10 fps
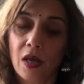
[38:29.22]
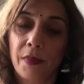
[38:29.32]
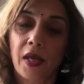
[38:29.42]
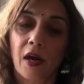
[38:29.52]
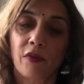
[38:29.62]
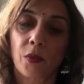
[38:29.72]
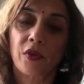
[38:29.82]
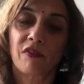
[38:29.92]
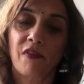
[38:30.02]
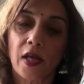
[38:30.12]
Be careful with
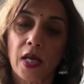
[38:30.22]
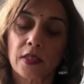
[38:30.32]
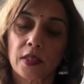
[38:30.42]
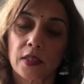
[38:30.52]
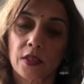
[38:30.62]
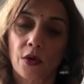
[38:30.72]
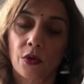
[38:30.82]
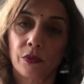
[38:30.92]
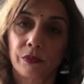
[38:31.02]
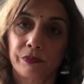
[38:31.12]
your finances,
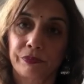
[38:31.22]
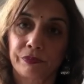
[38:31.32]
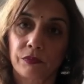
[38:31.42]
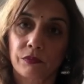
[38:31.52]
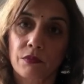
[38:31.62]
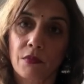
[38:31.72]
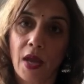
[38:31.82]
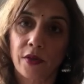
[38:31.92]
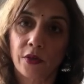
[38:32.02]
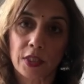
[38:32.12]
though,
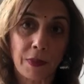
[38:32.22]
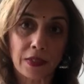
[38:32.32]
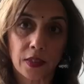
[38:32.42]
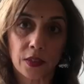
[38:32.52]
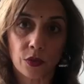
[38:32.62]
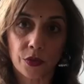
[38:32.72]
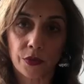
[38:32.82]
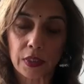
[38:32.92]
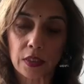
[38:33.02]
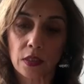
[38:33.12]
and your expenses also
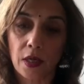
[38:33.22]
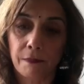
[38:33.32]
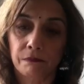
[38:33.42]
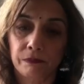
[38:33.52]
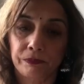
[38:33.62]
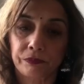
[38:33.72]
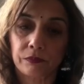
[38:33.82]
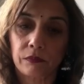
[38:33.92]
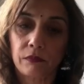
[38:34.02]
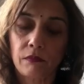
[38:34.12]
at this time.
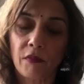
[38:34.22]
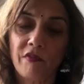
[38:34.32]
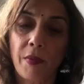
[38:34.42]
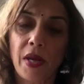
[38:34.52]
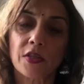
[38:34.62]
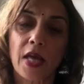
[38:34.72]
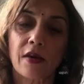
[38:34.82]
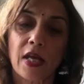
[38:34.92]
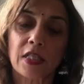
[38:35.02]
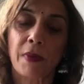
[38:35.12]
From here,
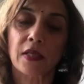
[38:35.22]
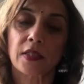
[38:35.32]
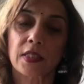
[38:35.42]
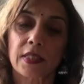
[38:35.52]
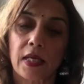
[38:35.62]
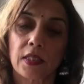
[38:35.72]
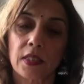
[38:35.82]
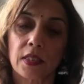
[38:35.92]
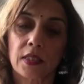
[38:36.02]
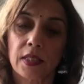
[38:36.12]
Saturn aspects the
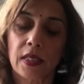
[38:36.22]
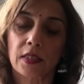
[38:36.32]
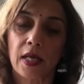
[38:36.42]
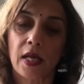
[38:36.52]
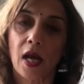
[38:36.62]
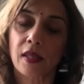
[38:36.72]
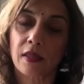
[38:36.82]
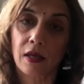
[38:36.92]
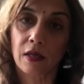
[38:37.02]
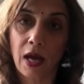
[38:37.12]
2nd, 6th, and 9th
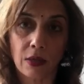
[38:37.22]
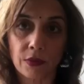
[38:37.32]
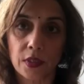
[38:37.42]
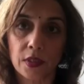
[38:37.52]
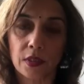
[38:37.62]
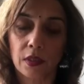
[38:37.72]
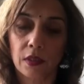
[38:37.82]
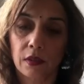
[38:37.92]
houses.